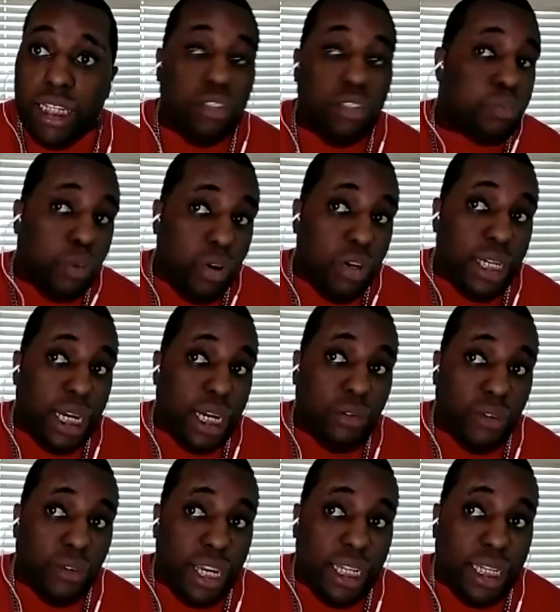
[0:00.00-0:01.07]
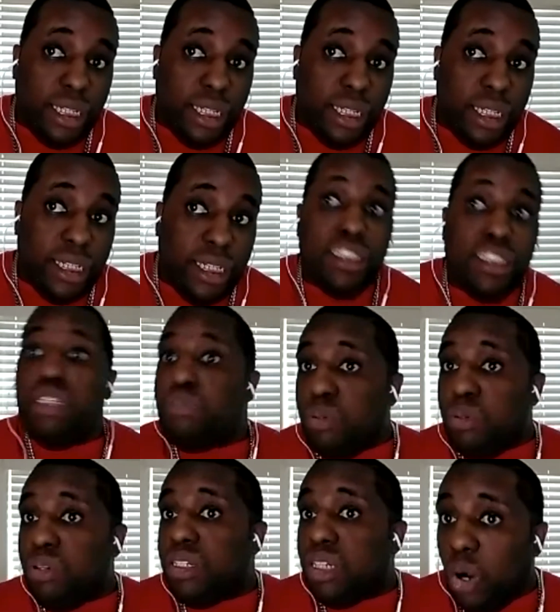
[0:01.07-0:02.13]
It was pouring down raining. She
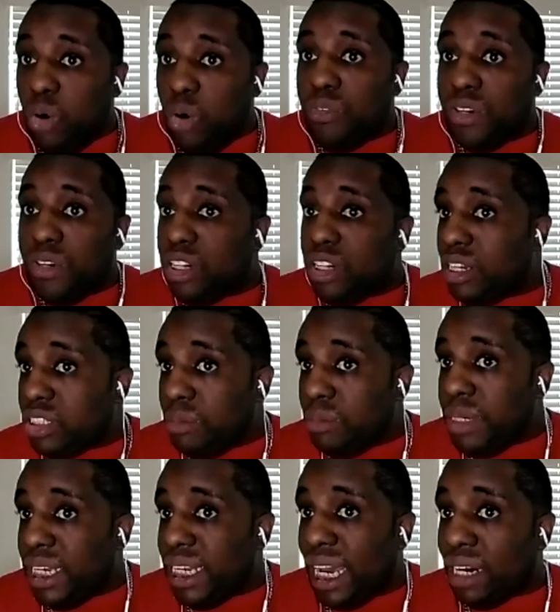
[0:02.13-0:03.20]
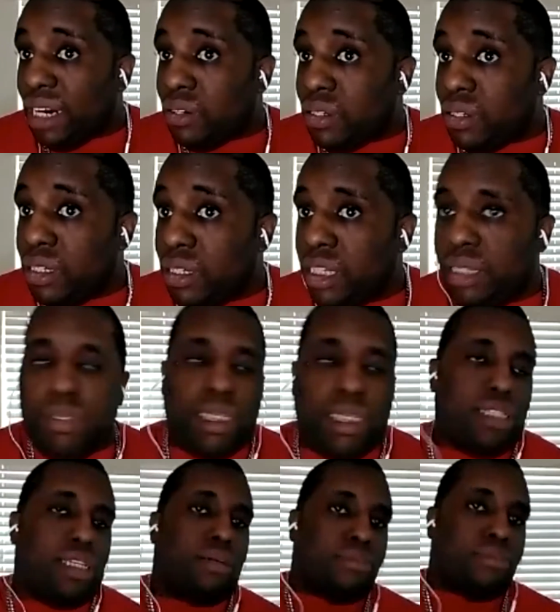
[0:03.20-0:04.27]
pulled over her car and told me, get out. Let me
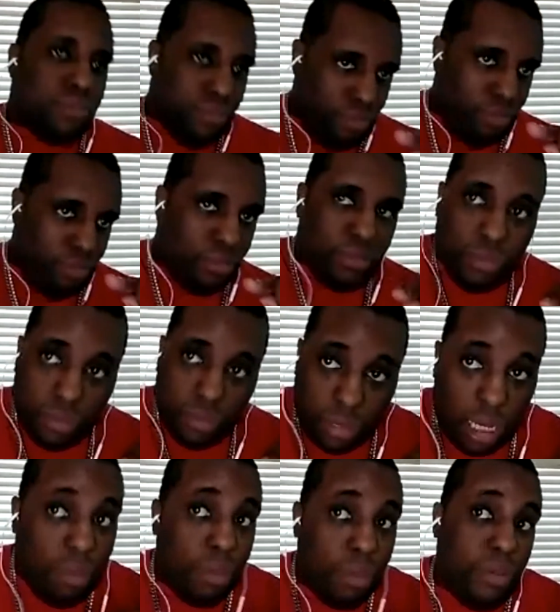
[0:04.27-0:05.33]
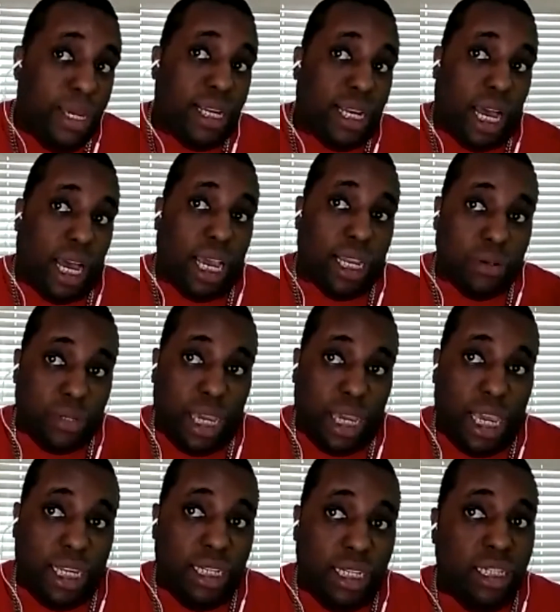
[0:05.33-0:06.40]
tell you something. I'm a big guy,
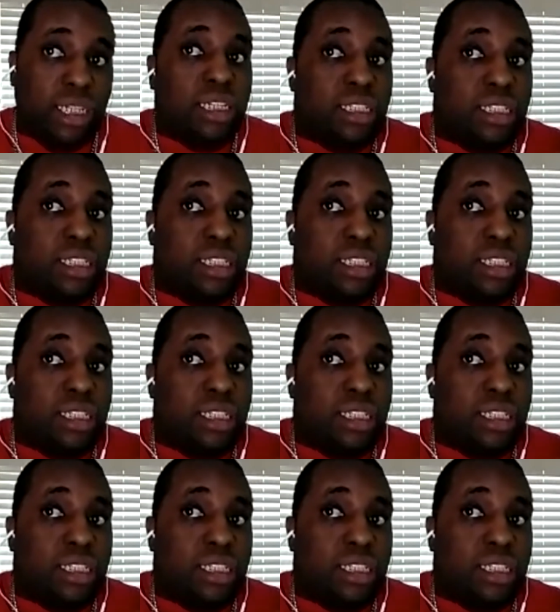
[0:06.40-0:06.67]
okay?